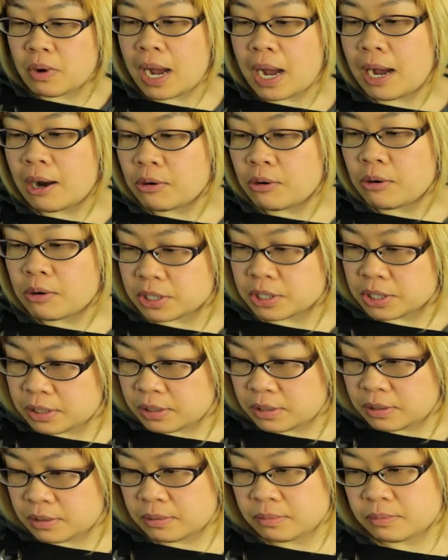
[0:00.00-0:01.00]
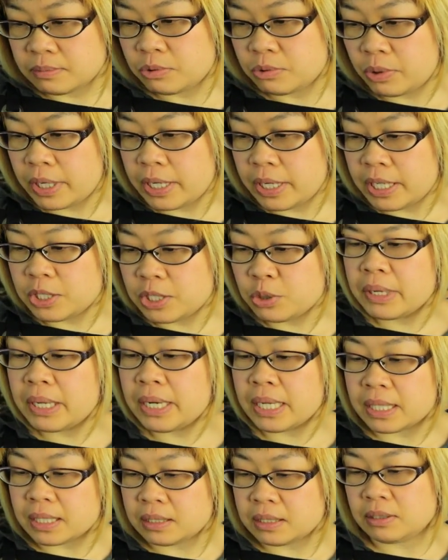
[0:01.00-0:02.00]
hours, 22
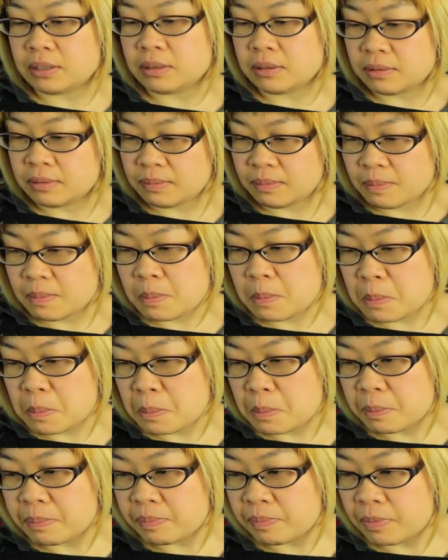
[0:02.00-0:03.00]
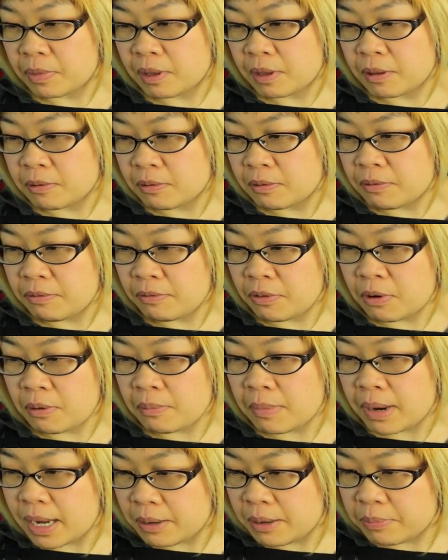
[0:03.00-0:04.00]
minutes
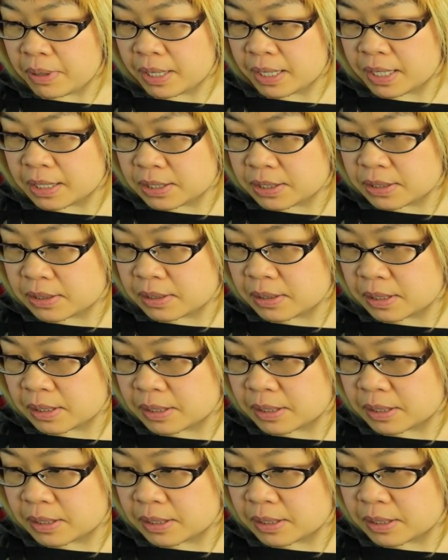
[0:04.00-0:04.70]
from my place.